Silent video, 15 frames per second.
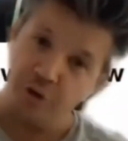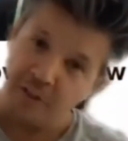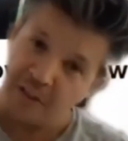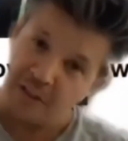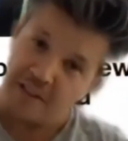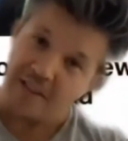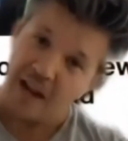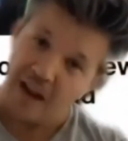the
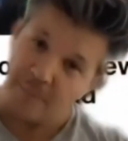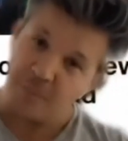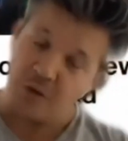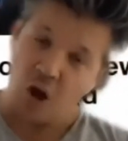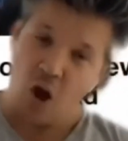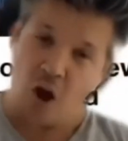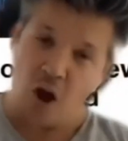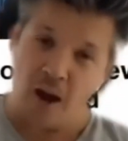same
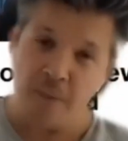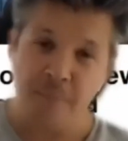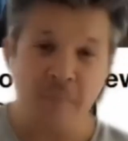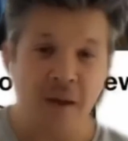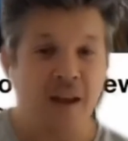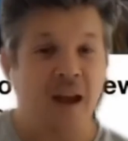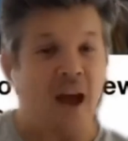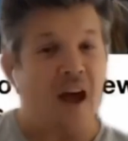time,
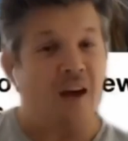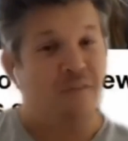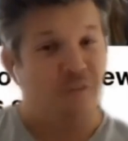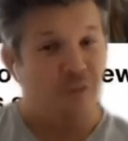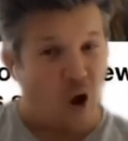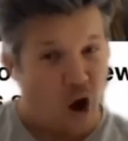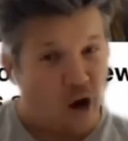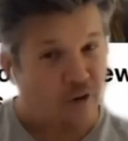a
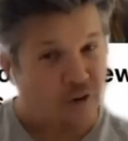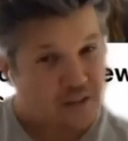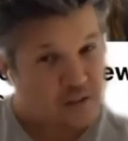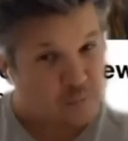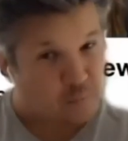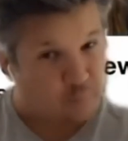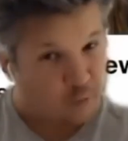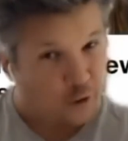virus has
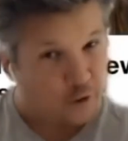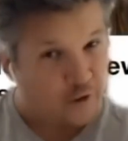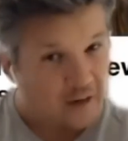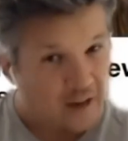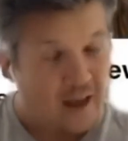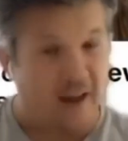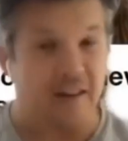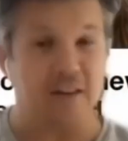broken
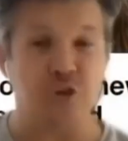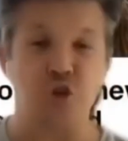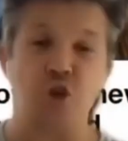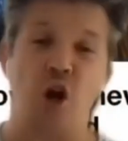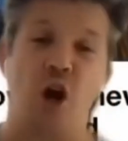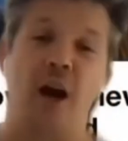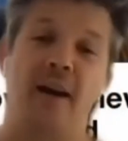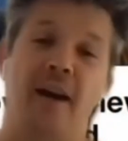out in
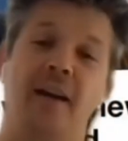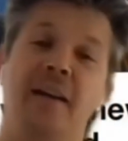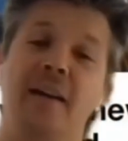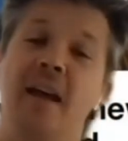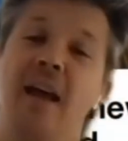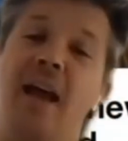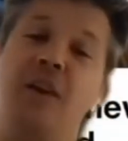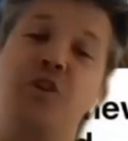China
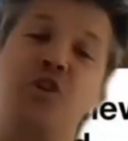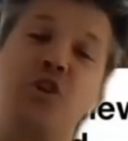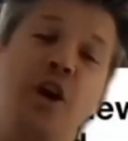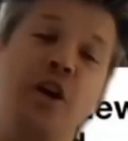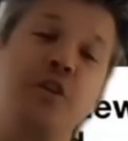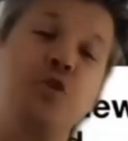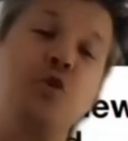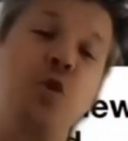and
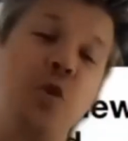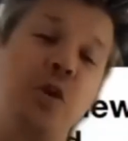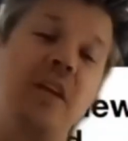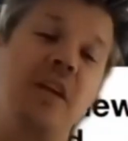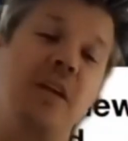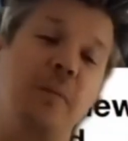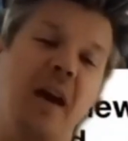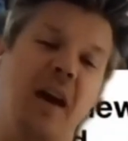China's talking
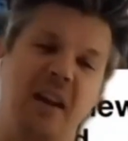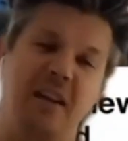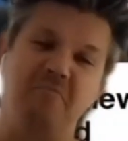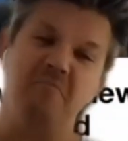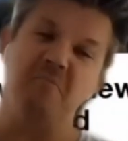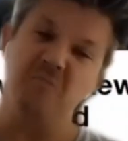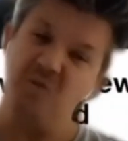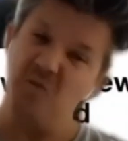about it.
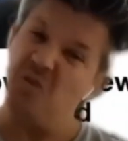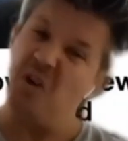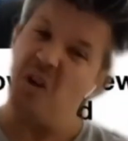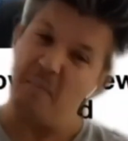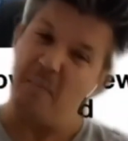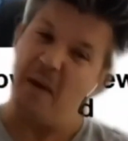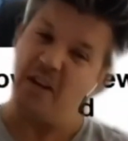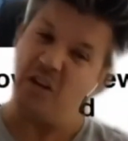Not
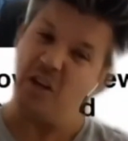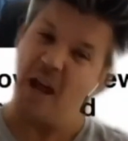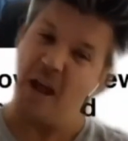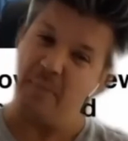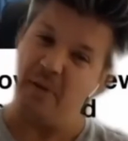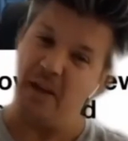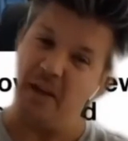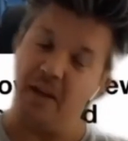much
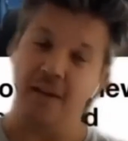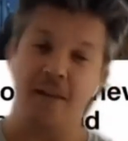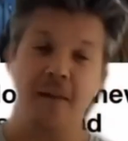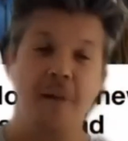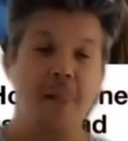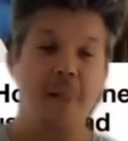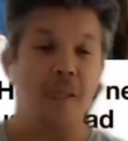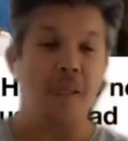happening.
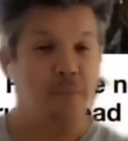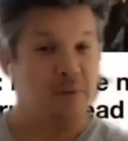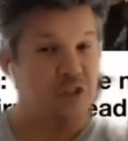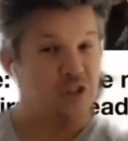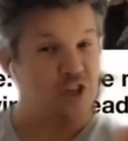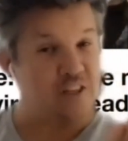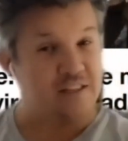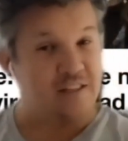But
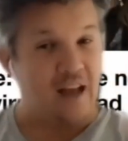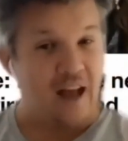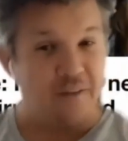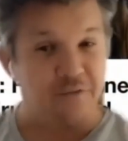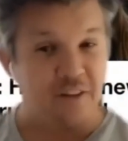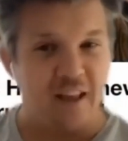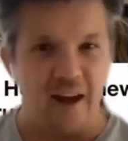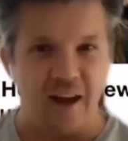just after
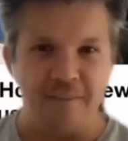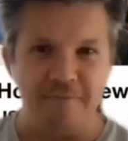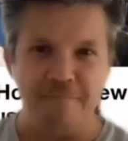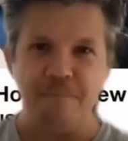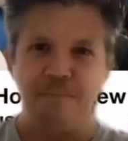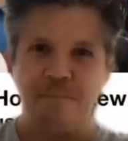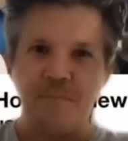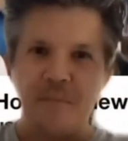that,
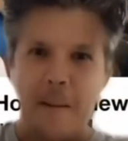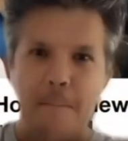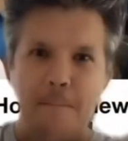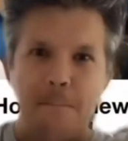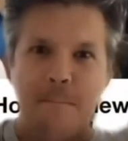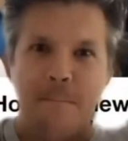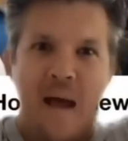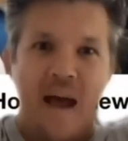
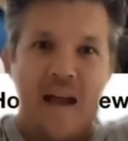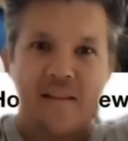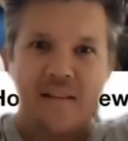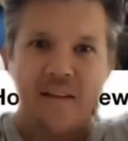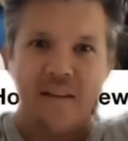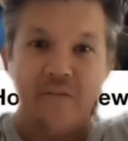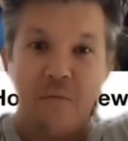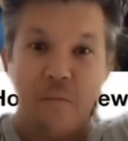
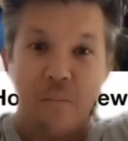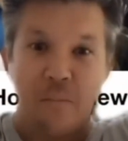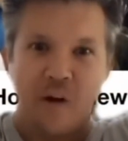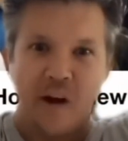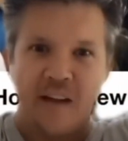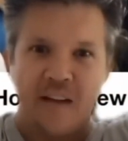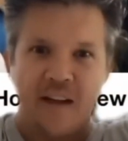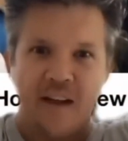massive
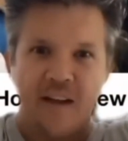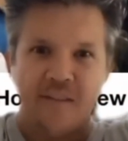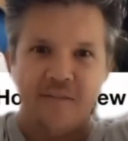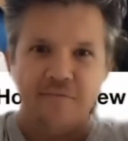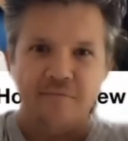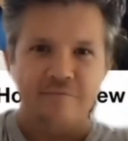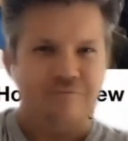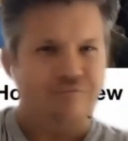breakout.
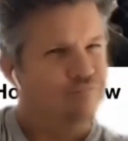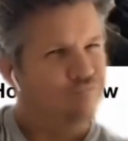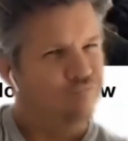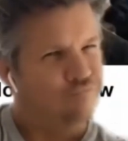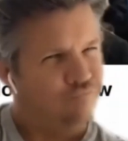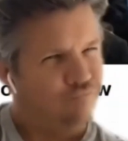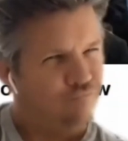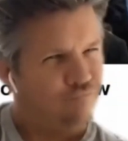Hmm.